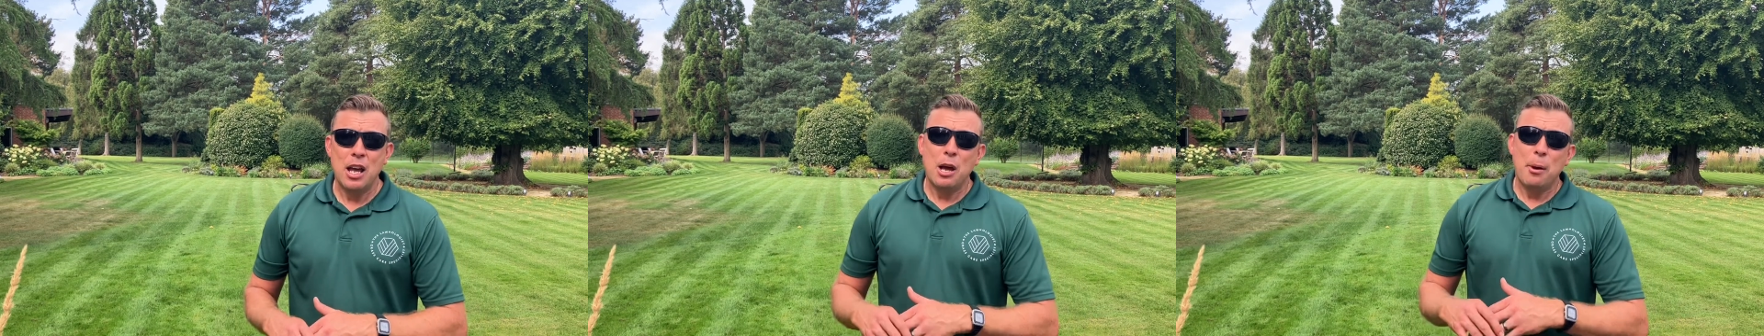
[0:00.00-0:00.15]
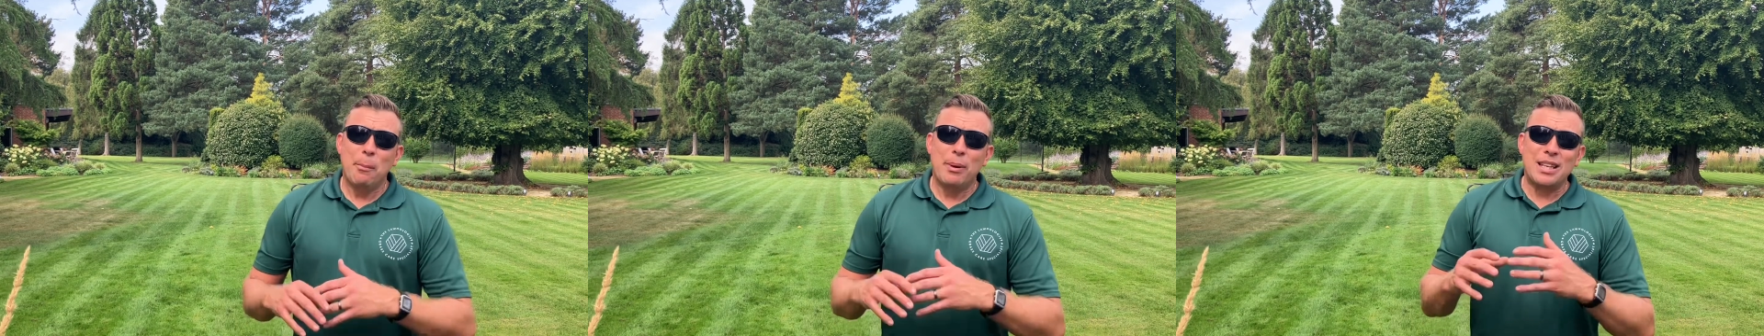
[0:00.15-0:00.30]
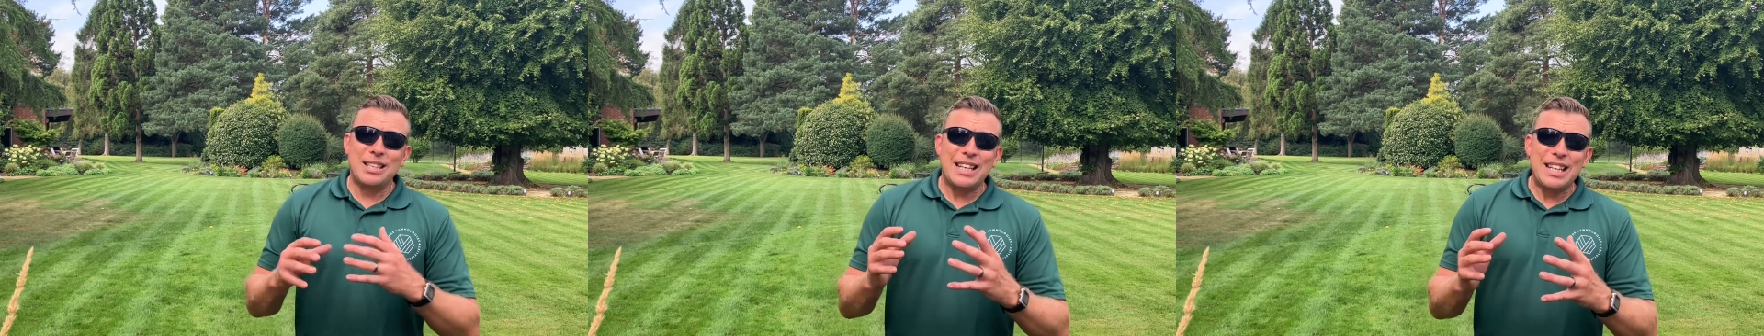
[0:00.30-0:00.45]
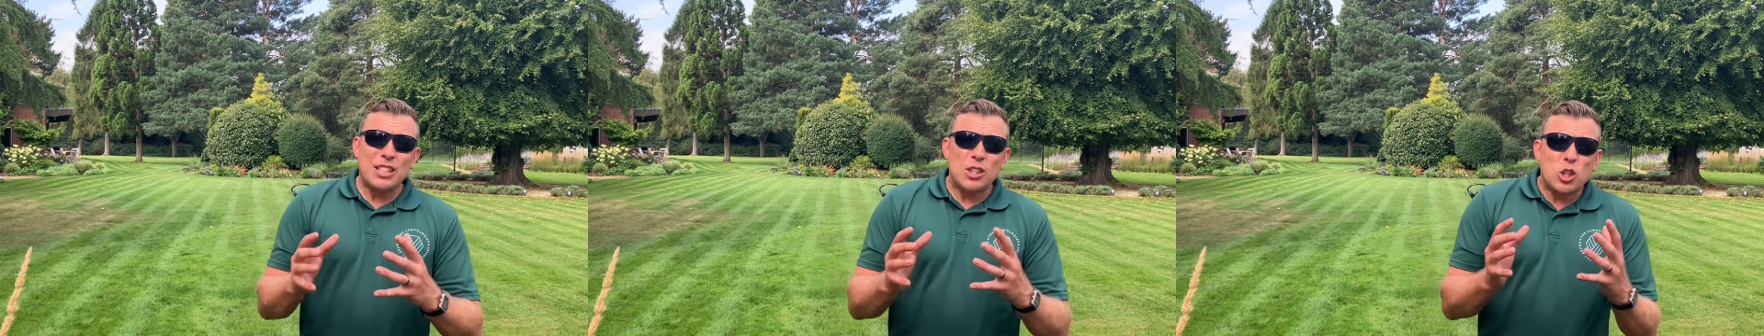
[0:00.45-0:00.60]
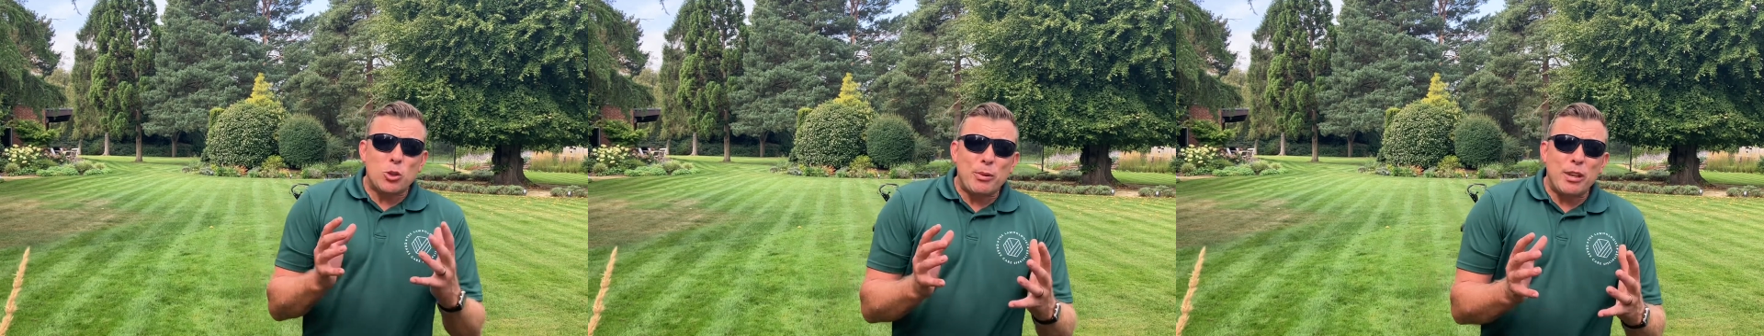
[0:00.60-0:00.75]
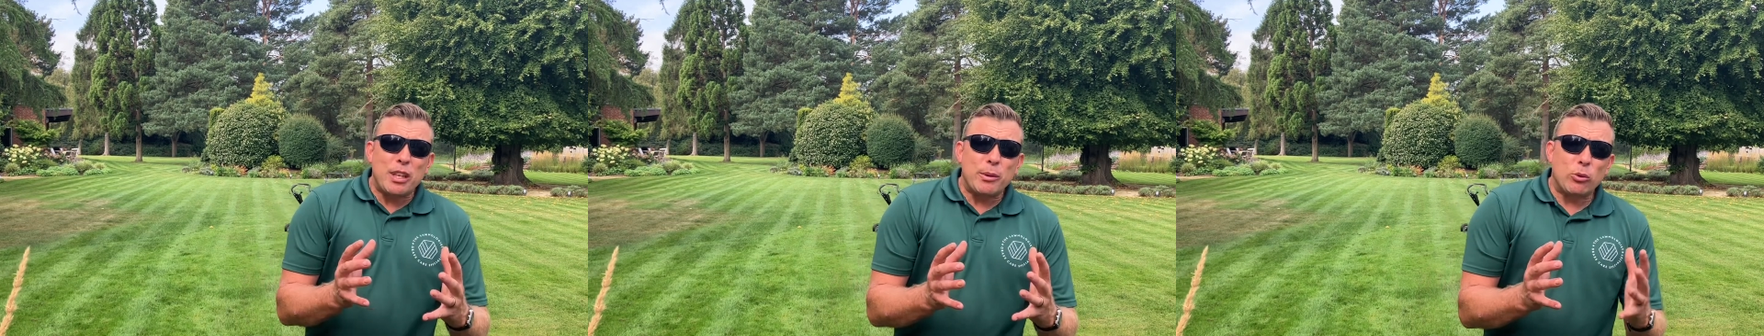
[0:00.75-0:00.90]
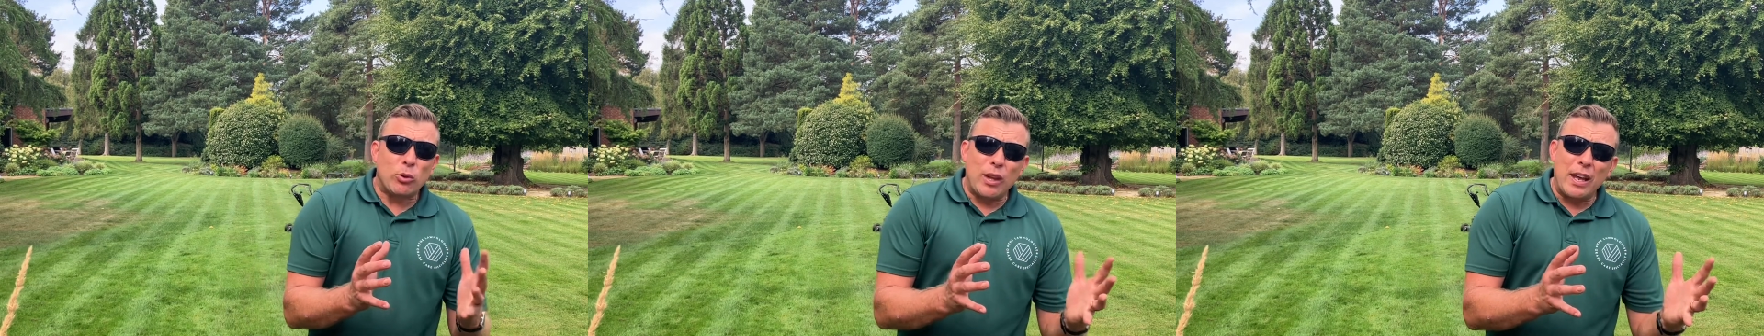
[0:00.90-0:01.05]
but it's less
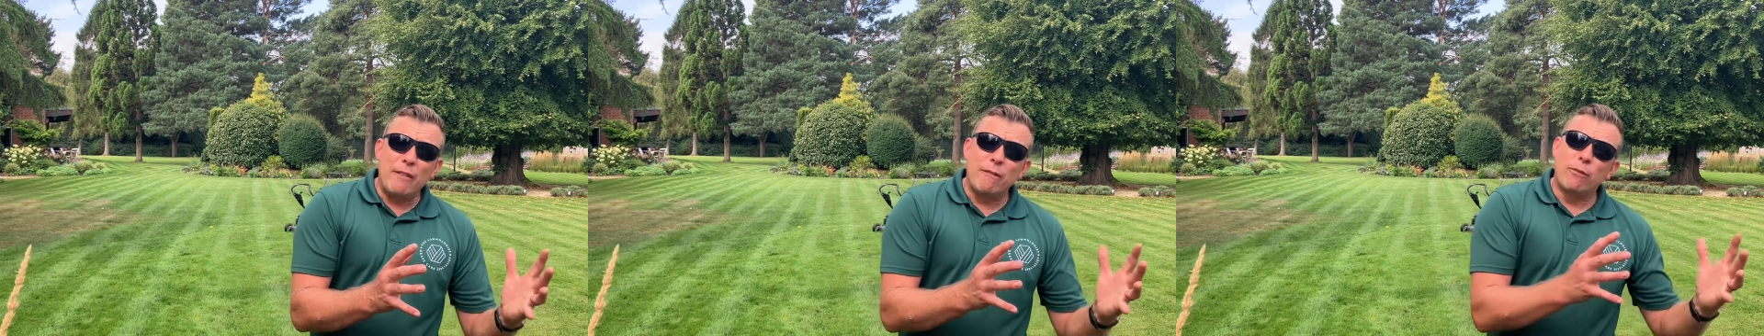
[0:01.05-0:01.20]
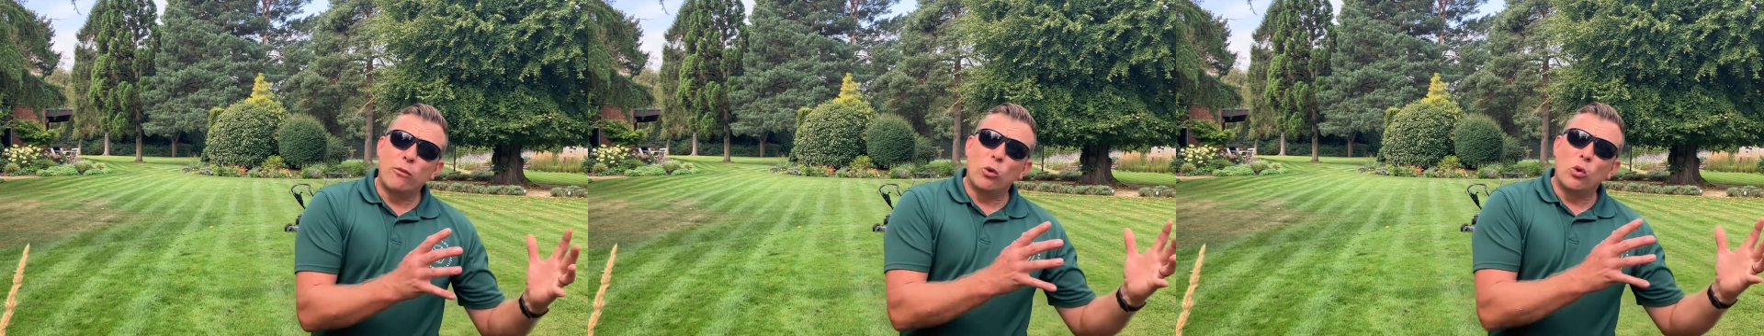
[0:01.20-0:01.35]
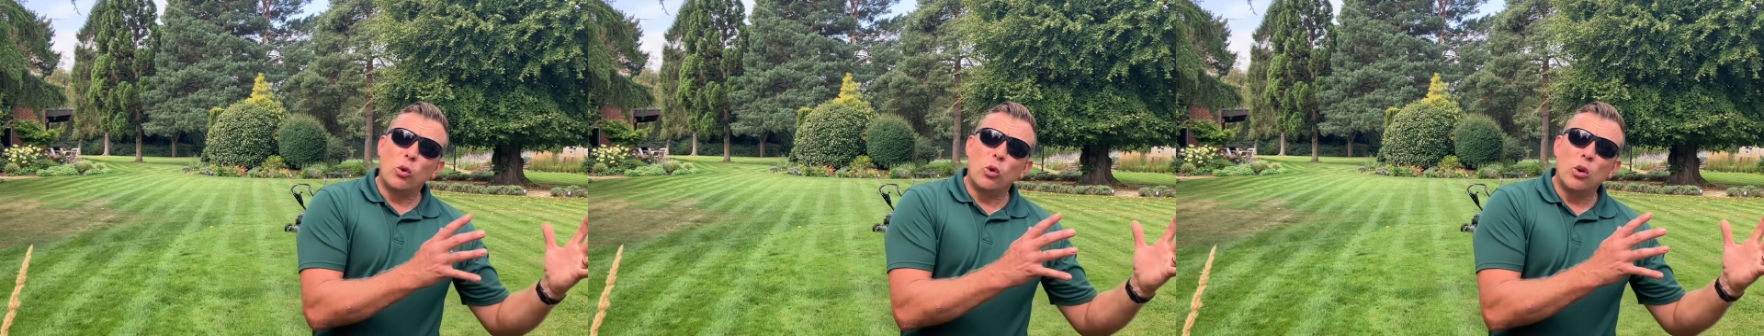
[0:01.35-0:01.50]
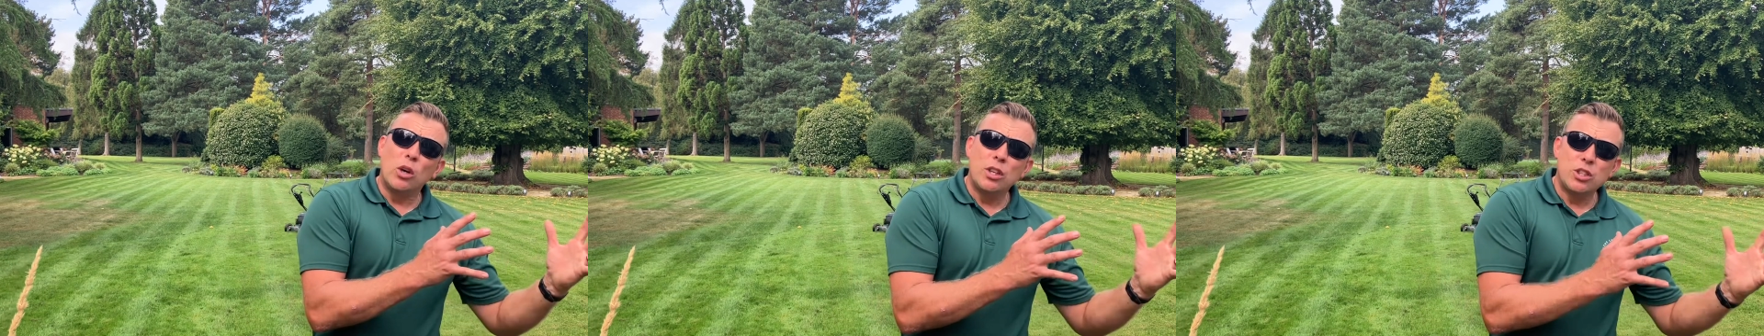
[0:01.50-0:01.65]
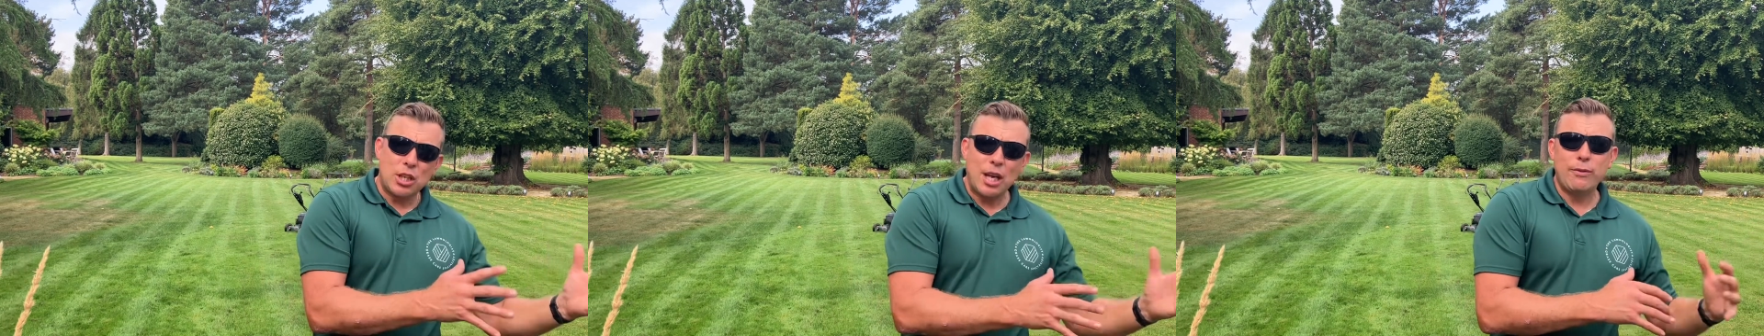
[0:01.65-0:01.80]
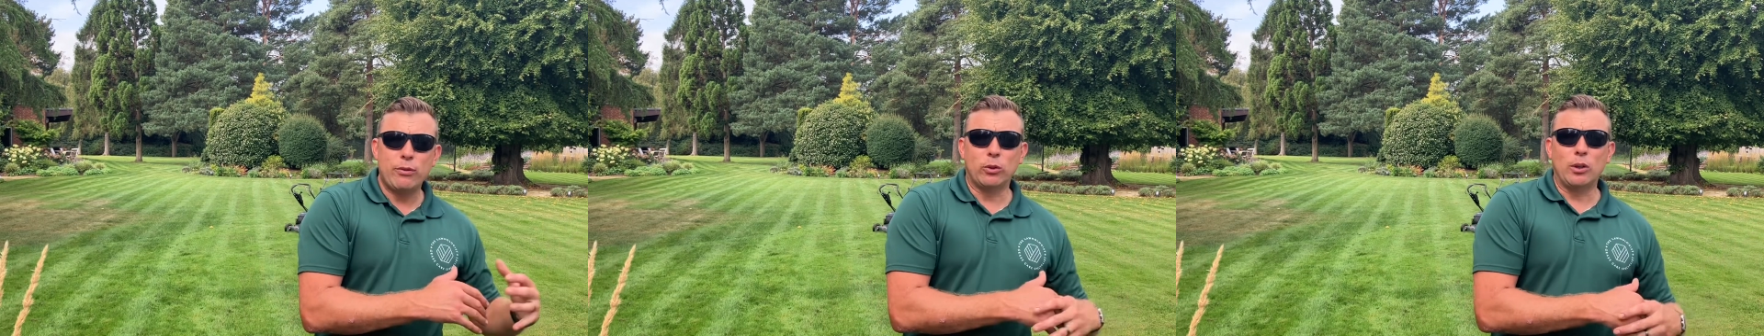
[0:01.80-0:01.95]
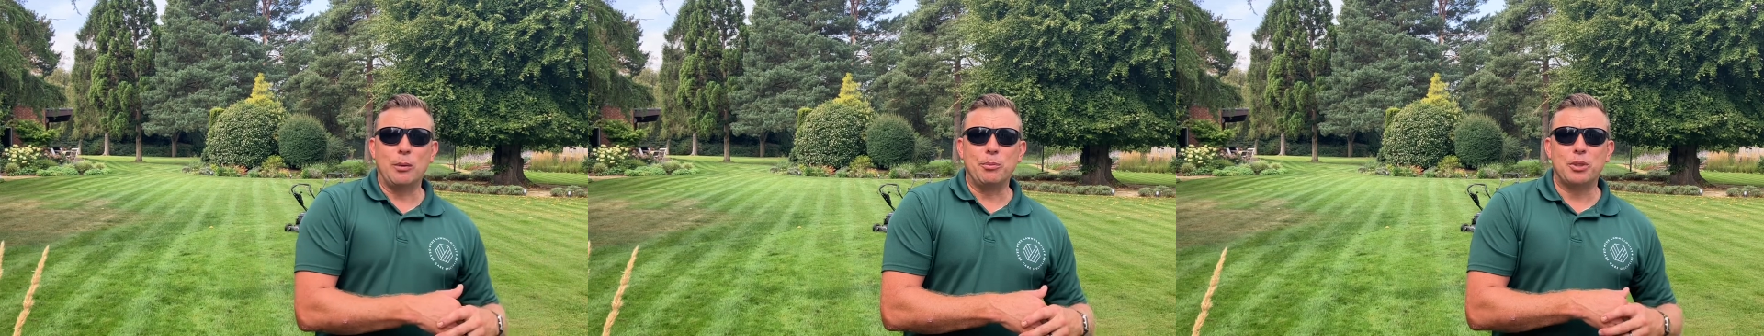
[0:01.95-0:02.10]
hospitable then for
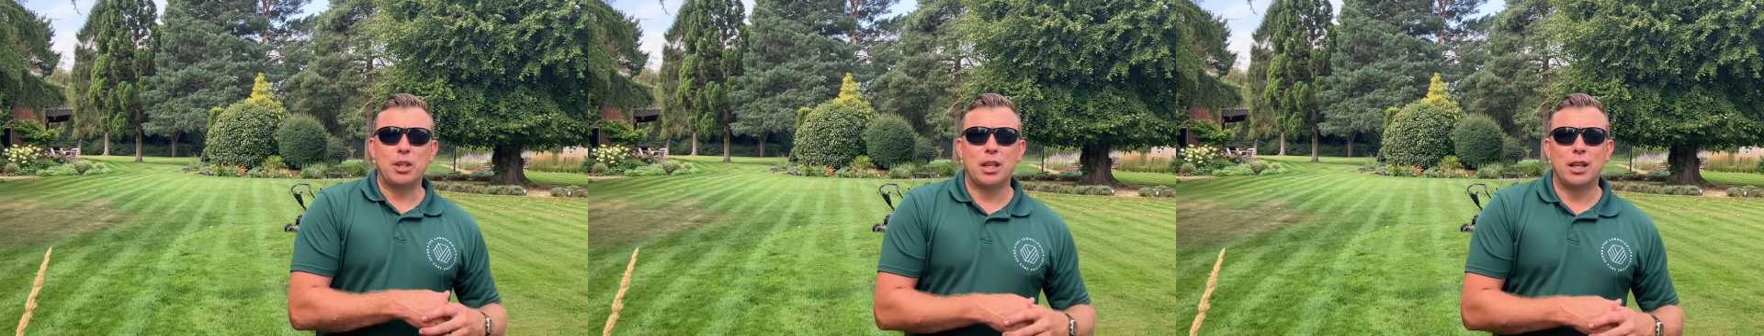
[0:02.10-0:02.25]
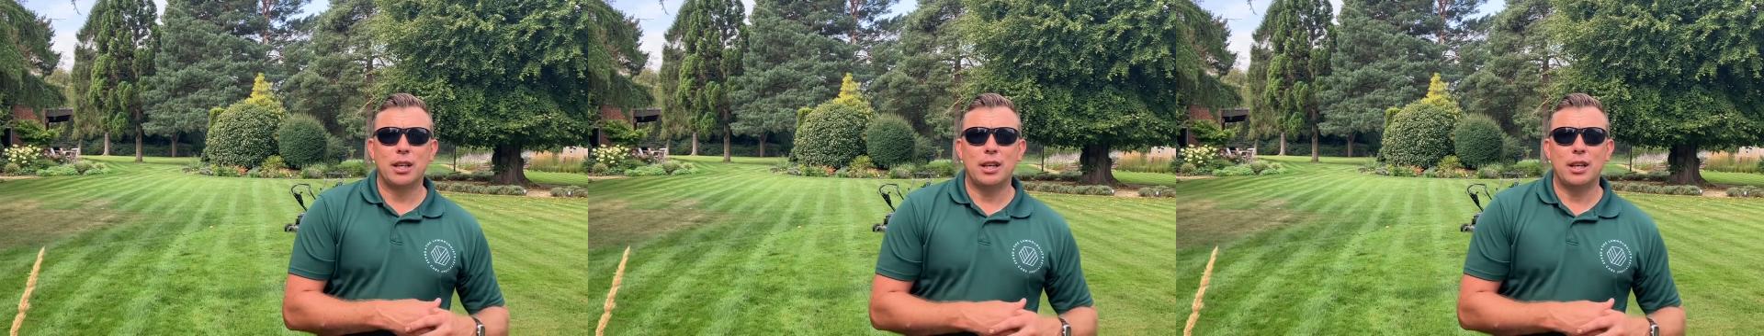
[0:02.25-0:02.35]
chafer grubs.